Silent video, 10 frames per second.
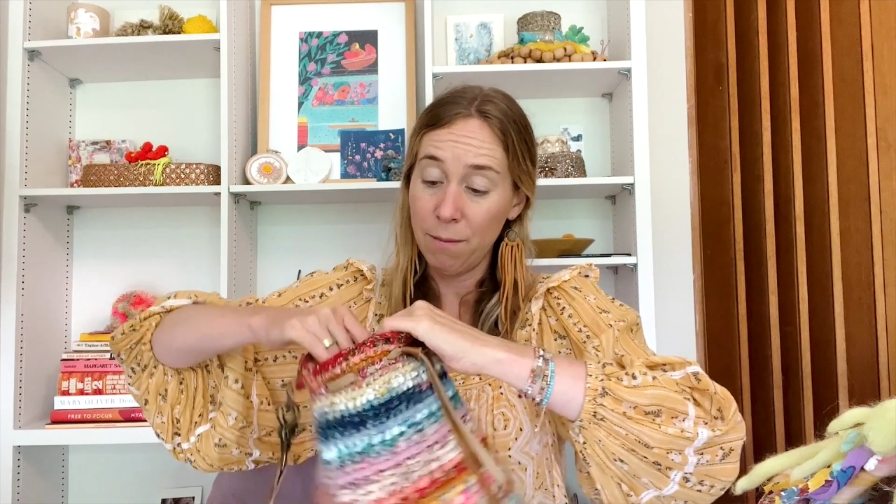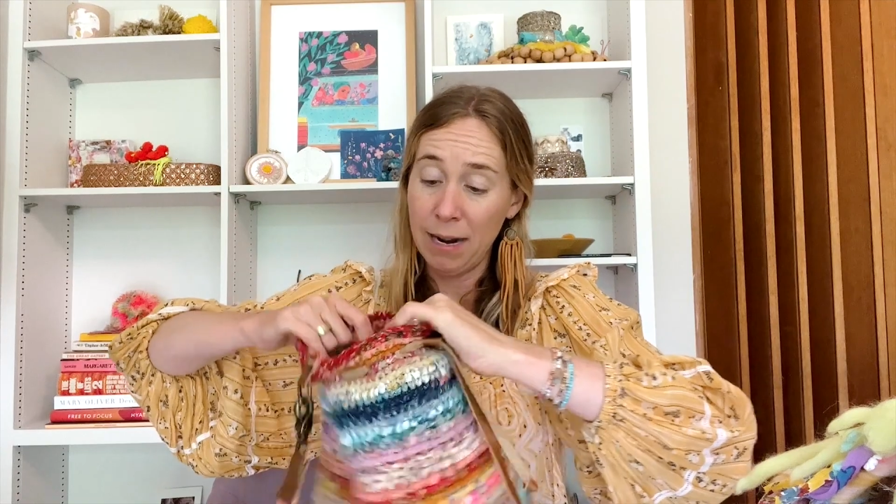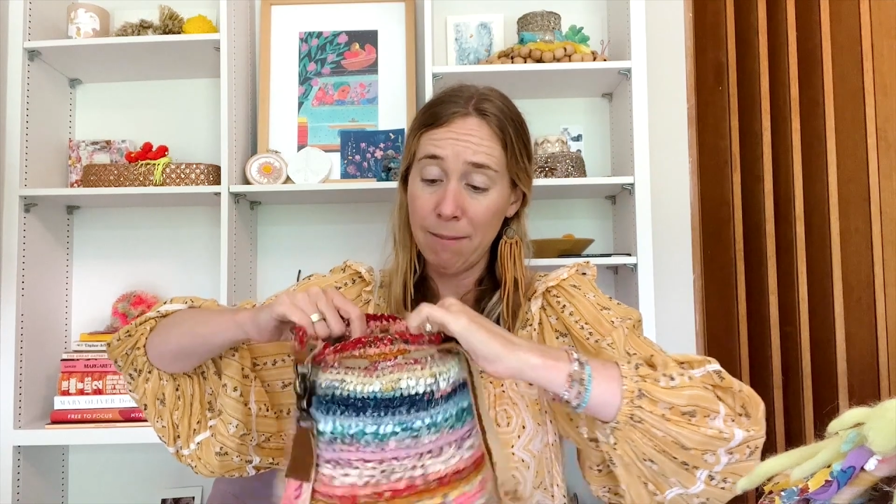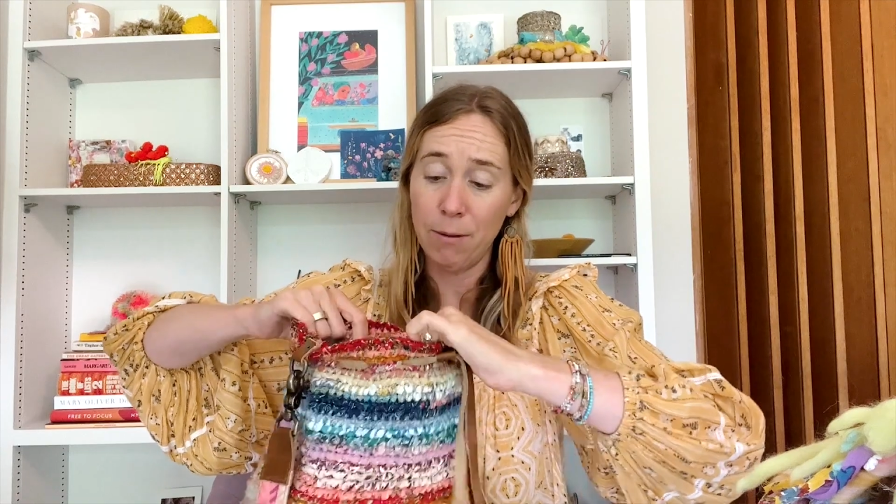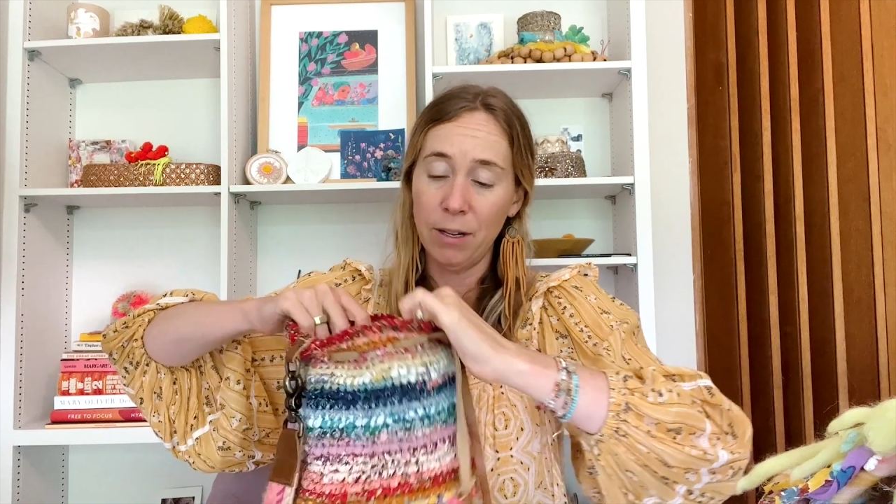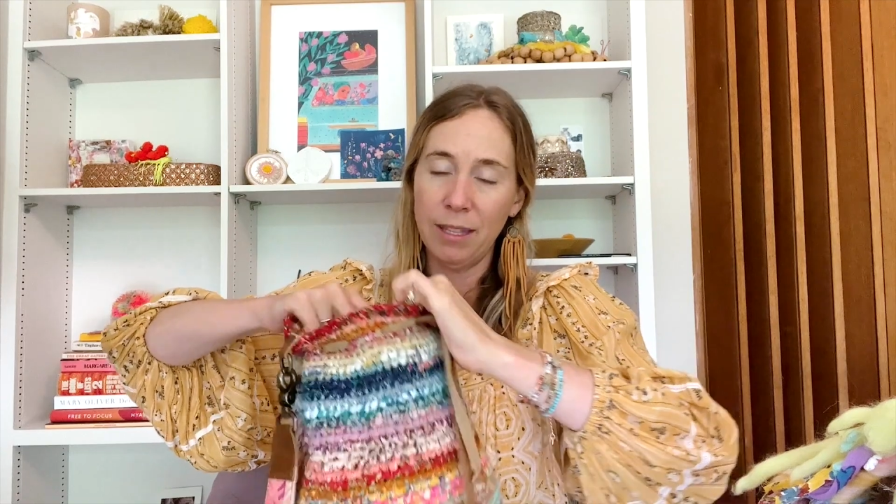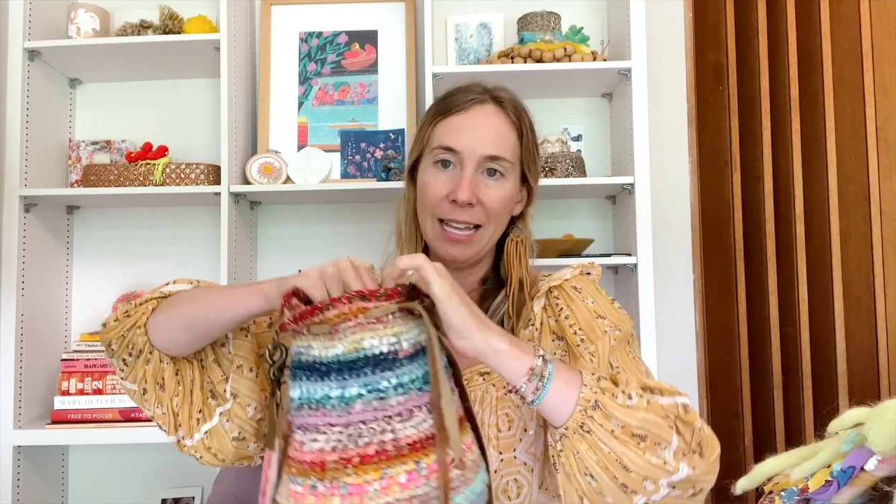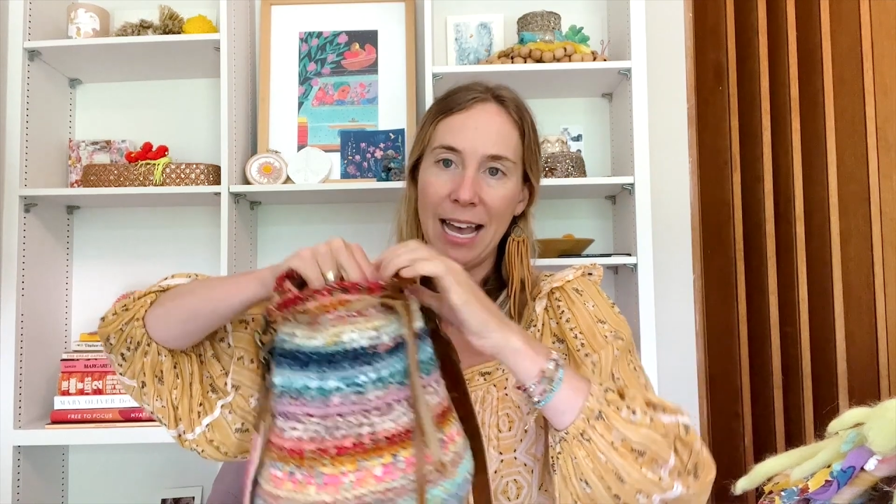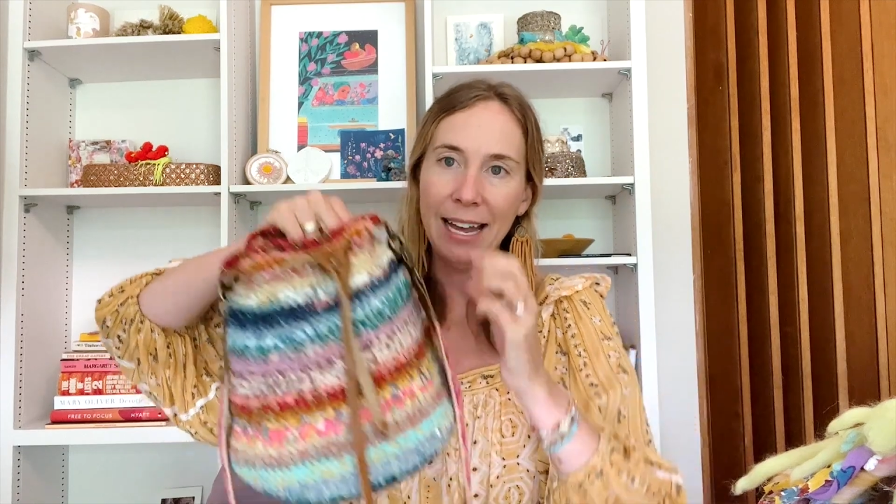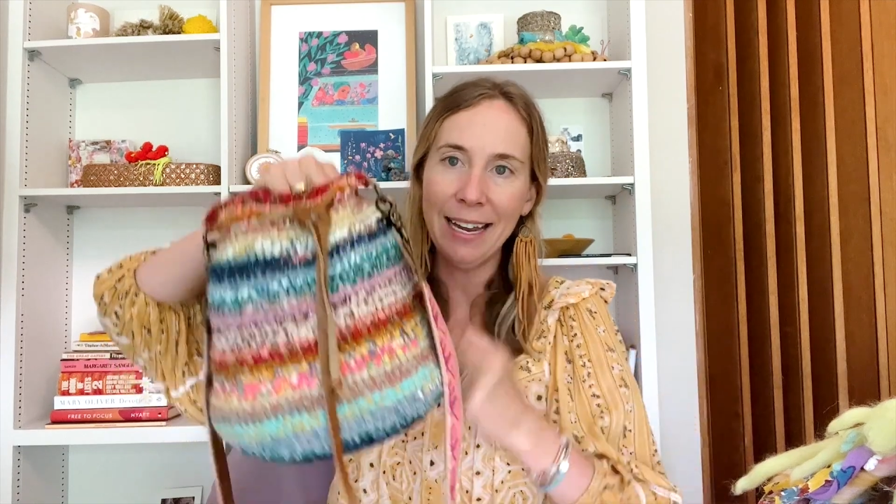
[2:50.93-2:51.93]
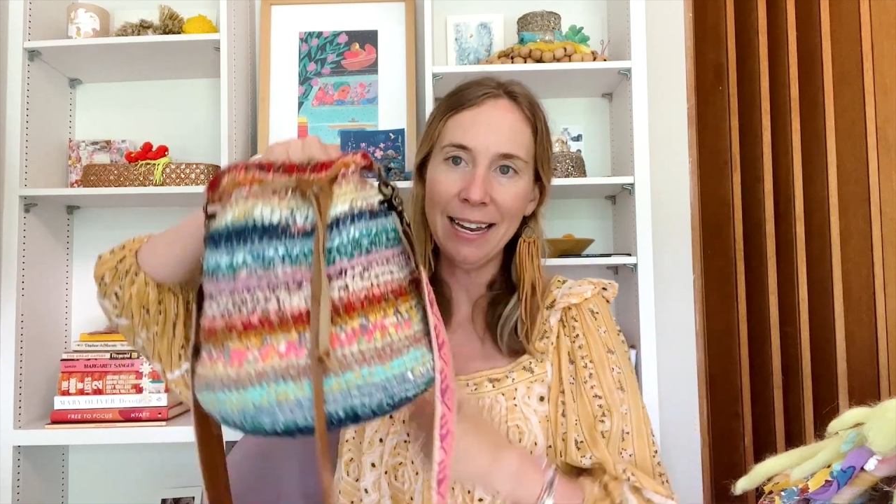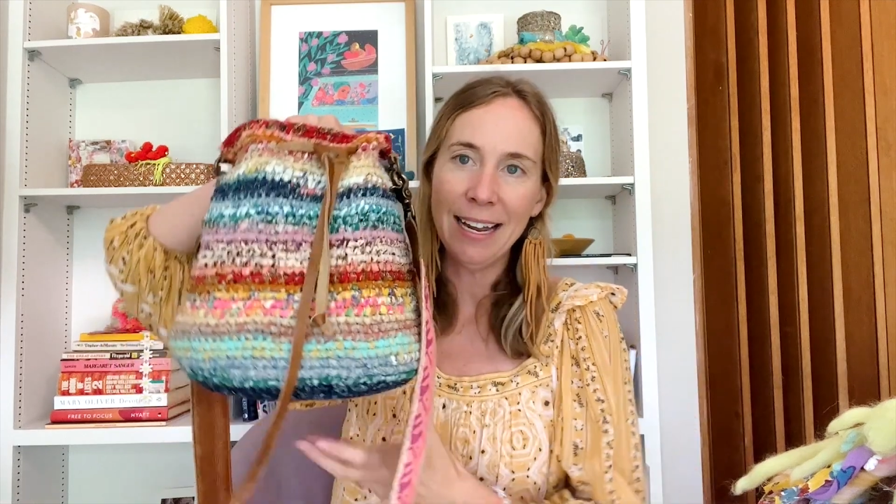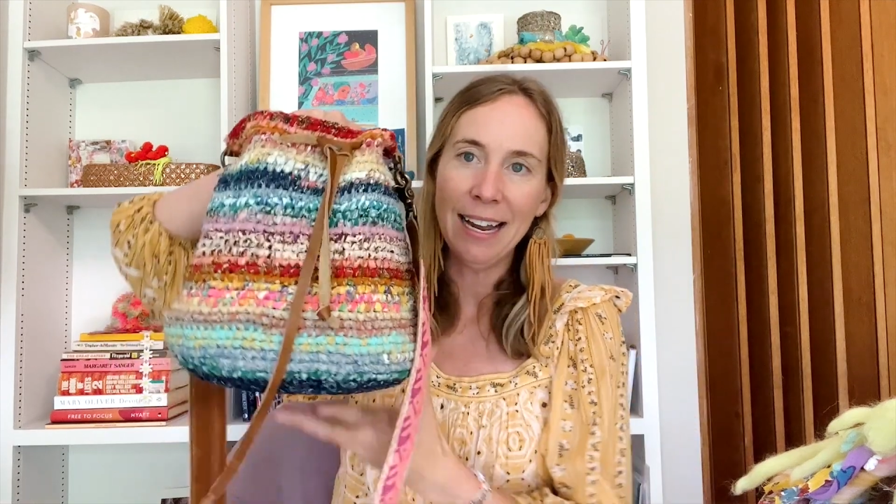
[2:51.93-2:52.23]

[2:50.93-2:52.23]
my birthday,